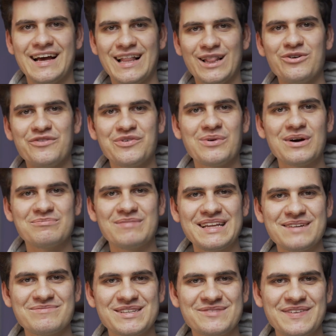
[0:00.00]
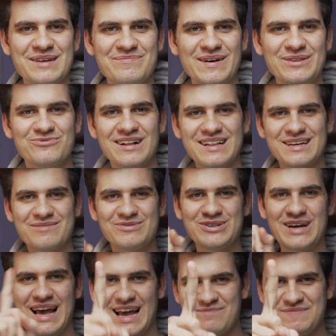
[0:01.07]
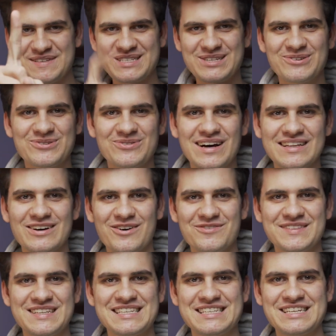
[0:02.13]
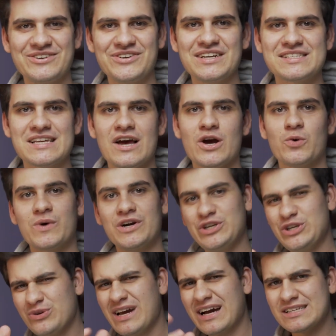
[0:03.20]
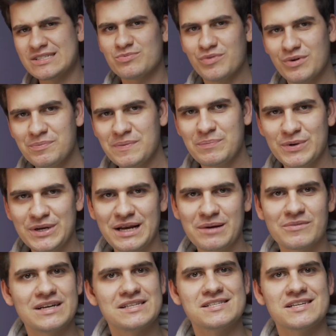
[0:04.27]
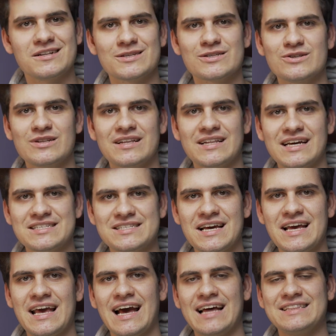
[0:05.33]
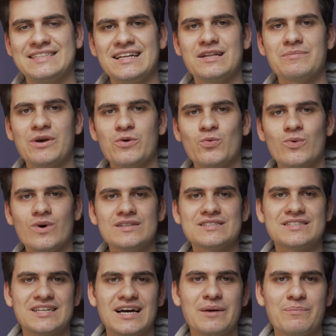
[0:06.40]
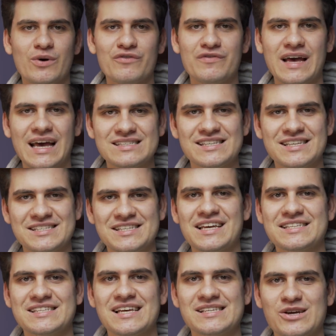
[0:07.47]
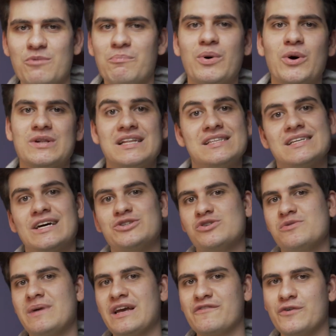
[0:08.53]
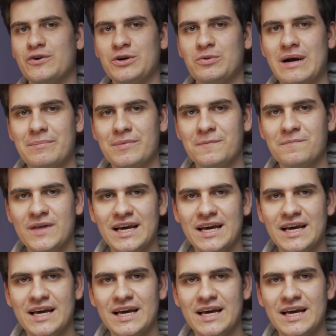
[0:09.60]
Hello everyone, my name is Philip and welcome to episode 1 of this series where you guys will be putting my skills to the test and telling me what type of SCSS components I should make for the web.